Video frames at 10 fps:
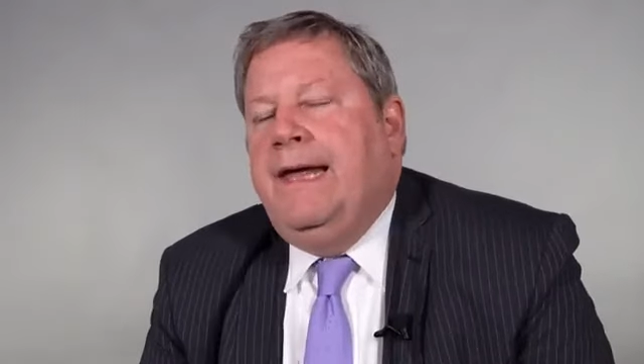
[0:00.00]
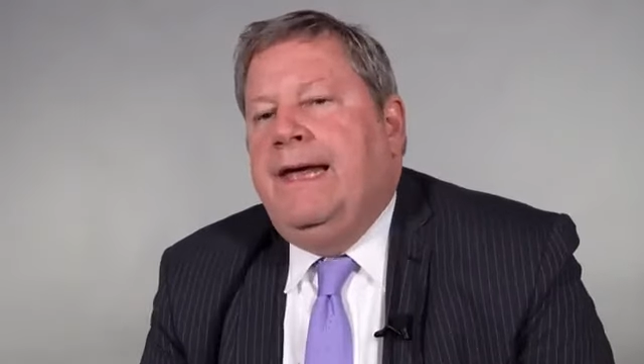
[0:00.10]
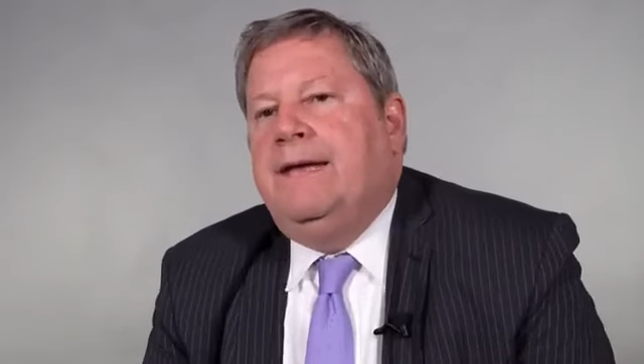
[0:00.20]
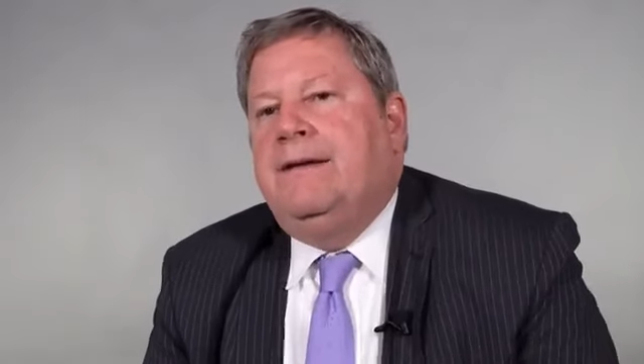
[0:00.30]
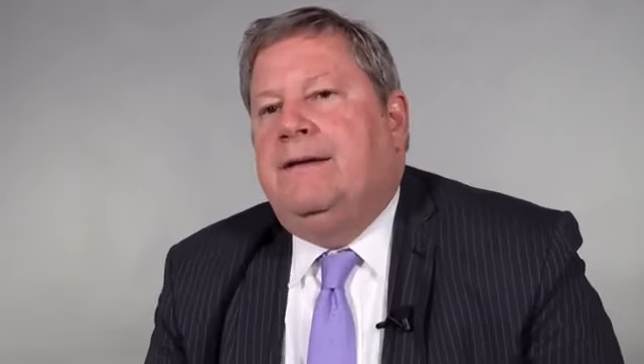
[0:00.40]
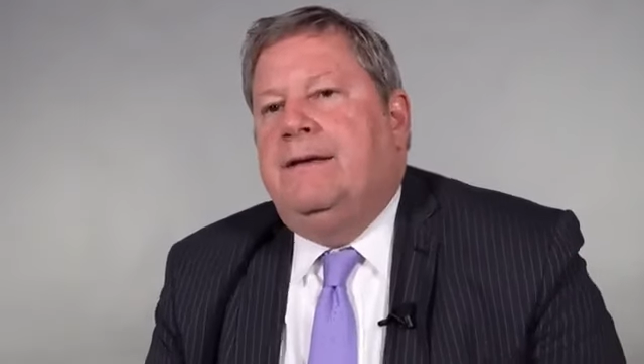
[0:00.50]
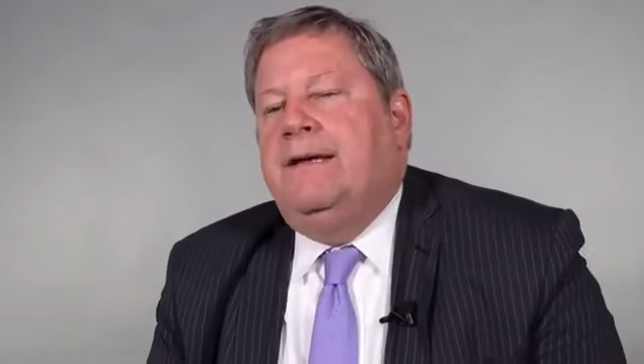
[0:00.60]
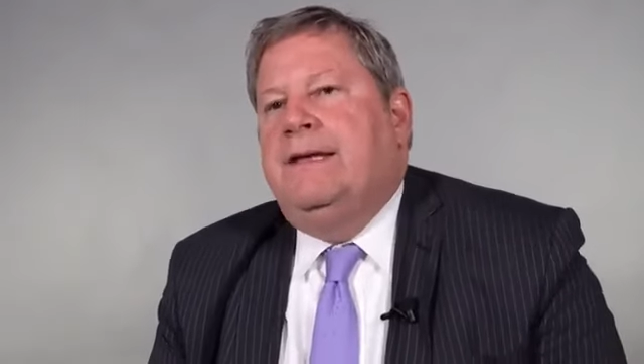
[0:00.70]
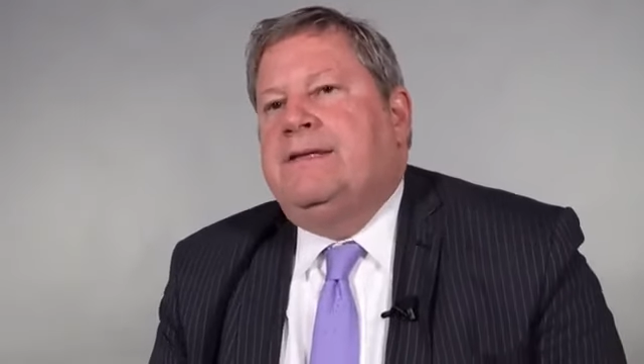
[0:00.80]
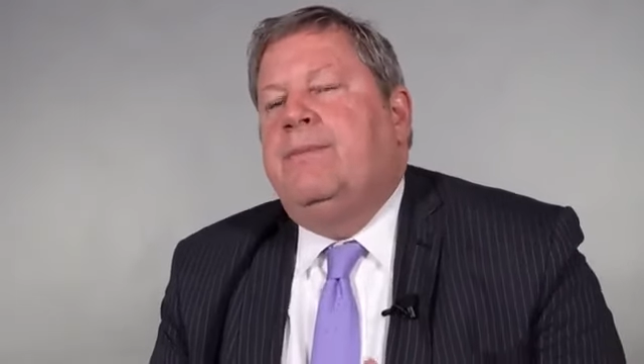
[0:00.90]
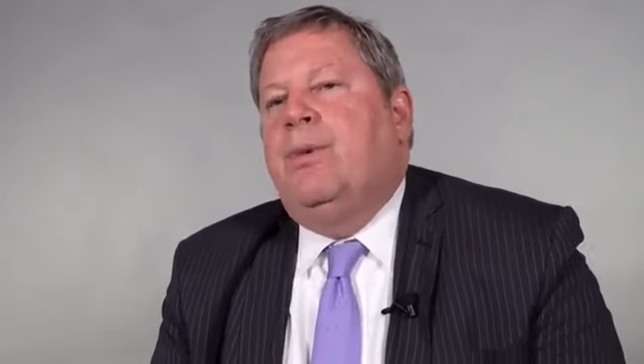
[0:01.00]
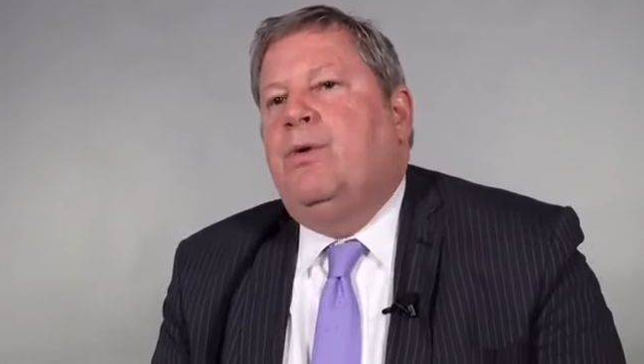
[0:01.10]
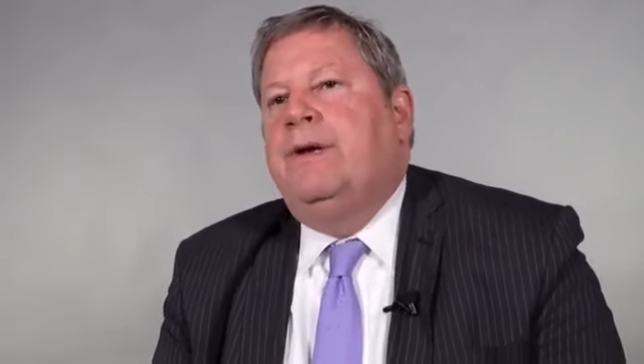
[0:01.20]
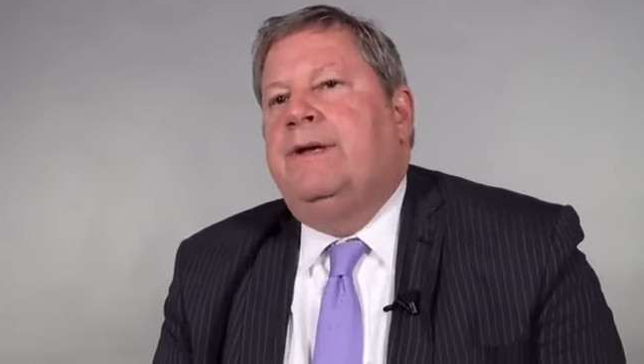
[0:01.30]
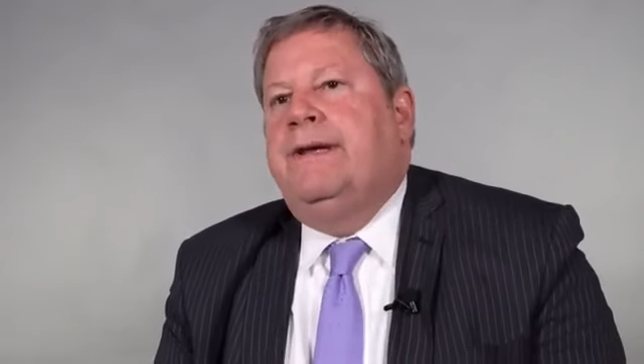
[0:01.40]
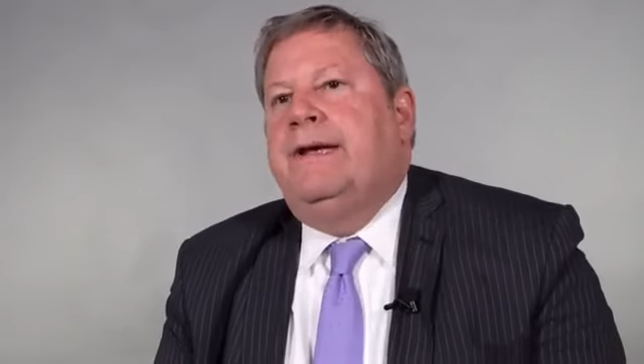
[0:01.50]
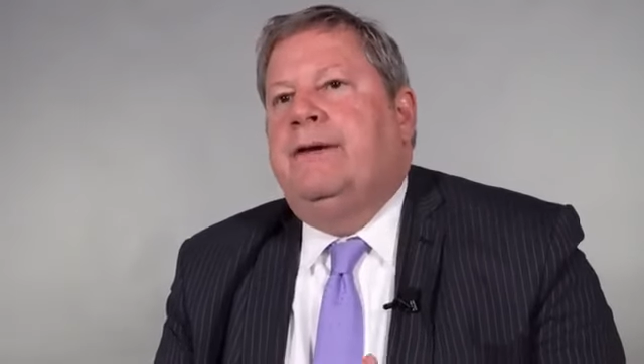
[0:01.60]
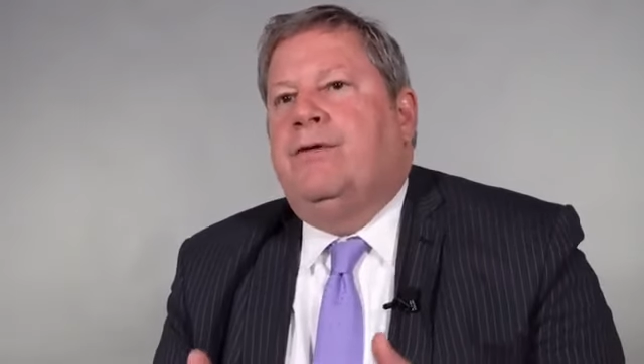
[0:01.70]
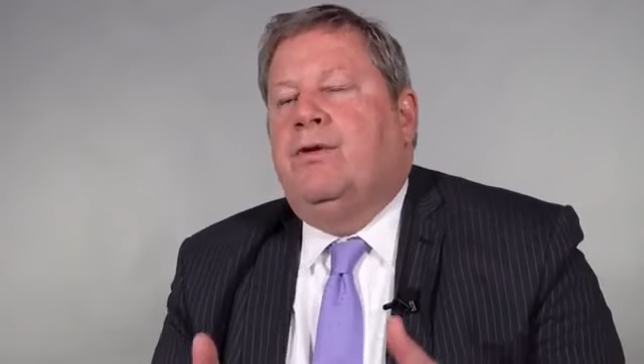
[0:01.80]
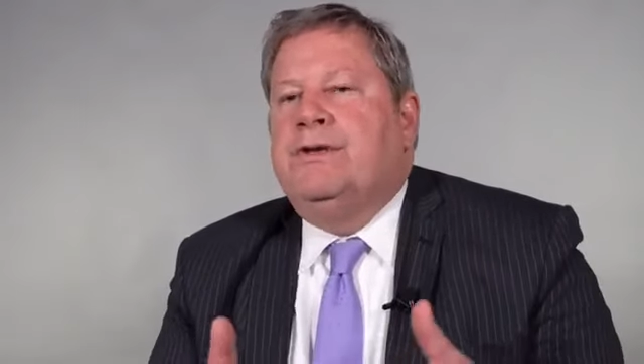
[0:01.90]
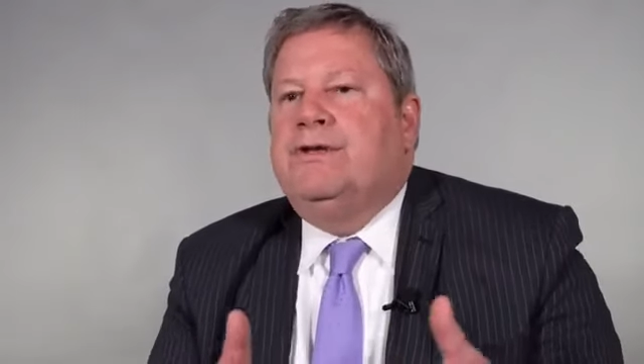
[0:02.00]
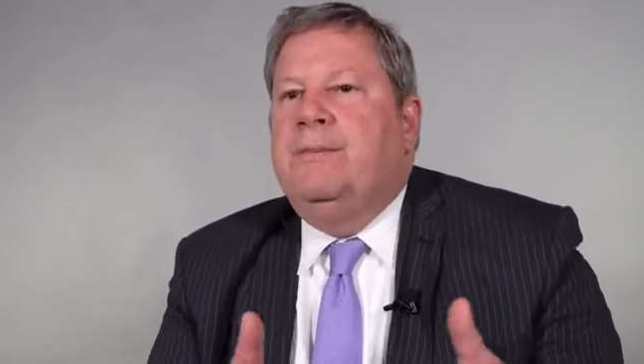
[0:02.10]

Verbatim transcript: and it's important that, of course,